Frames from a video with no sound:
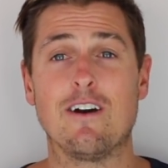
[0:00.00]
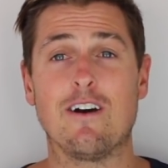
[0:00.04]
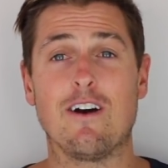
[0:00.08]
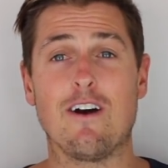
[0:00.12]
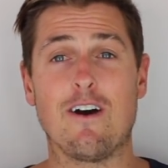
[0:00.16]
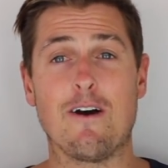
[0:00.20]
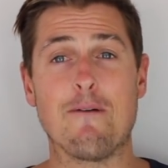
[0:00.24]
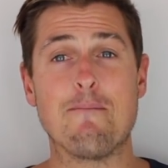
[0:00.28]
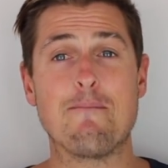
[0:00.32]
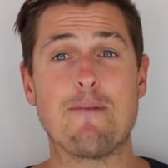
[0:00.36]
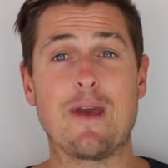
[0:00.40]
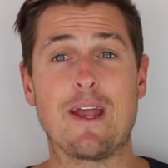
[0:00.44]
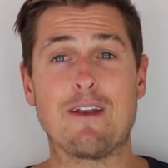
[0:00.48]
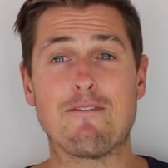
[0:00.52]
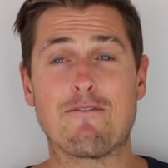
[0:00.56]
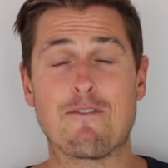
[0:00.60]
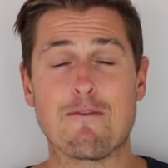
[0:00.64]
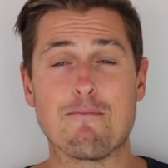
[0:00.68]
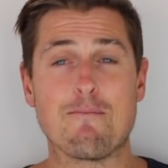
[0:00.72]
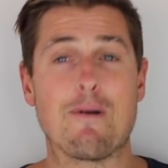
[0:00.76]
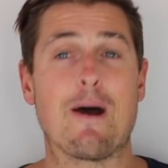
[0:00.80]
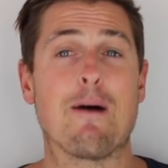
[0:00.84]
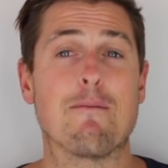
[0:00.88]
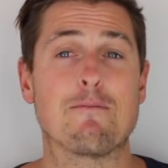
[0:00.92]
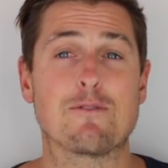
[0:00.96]
I'm Ben
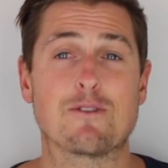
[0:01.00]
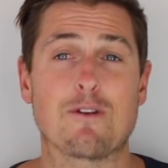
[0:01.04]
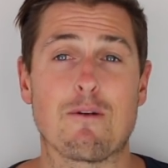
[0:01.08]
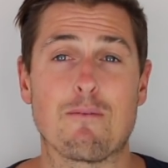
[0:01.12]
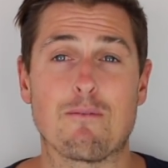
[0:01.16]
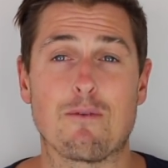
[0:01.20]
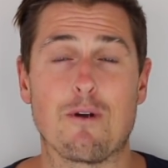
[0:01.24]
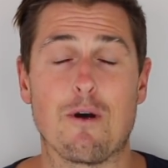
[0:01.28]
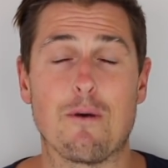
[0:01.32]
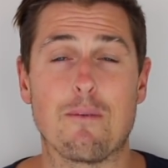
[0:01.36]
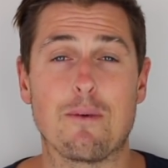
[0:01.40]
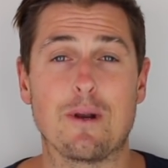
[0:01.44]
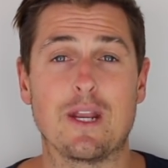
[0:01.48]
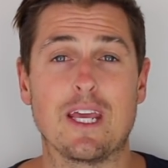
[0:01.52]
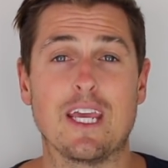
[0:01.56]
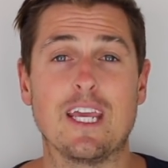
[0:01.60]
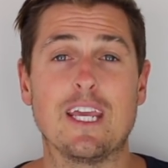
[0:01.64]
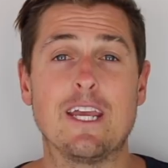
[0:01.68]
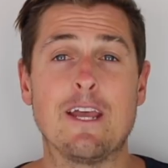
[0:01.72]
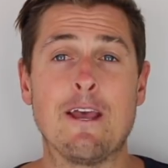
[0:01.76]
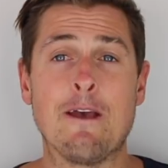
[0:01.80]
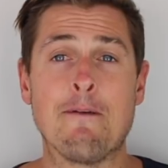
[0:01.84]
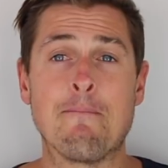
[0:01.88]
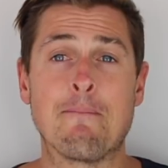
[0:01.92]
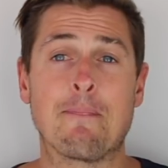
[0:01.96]
from Pumped On
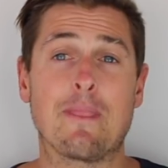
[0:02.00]
Property.